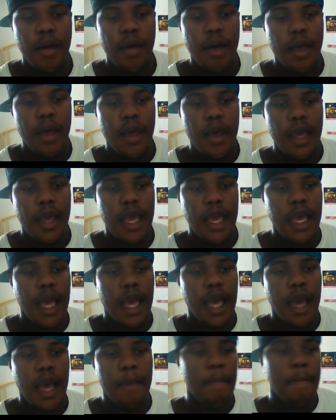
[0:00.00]
hey,
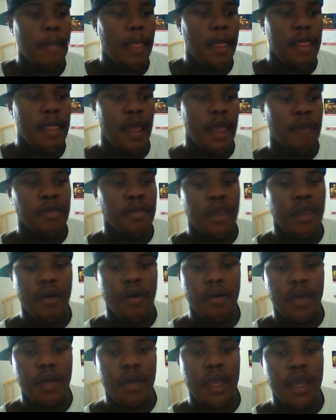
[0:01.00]
I'm still gonna
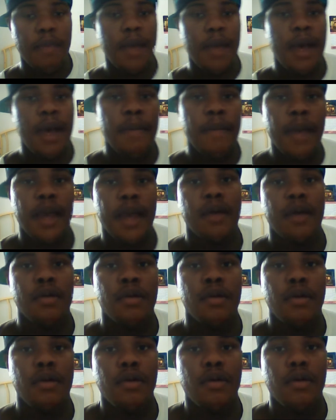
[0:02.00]
get mine back
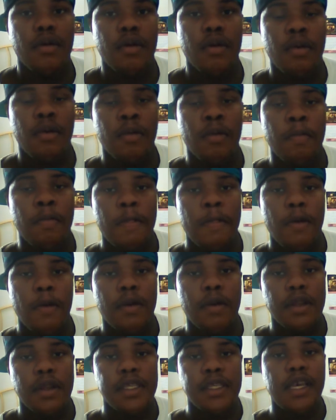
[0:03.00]
on the
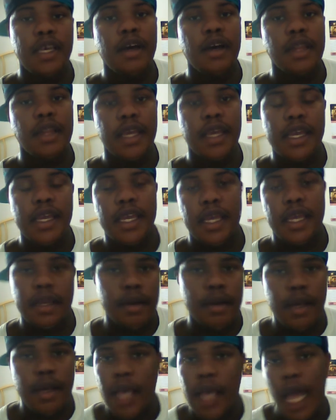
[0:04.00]
tail end, and
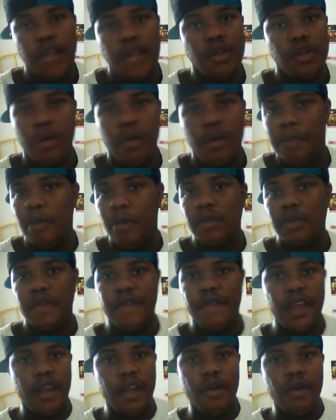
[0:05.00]
I was gonna post a
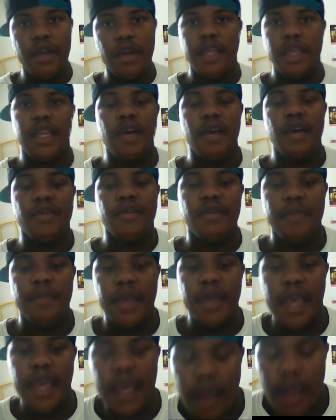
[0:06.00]
video, and then that was gonna be
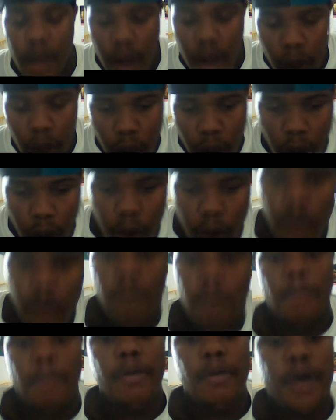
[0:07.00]
it.
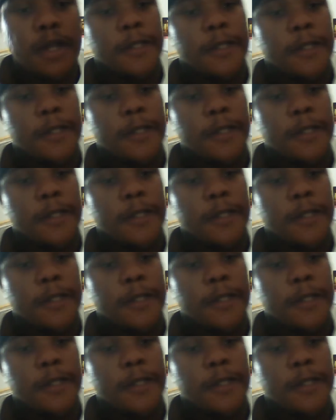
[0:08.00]
But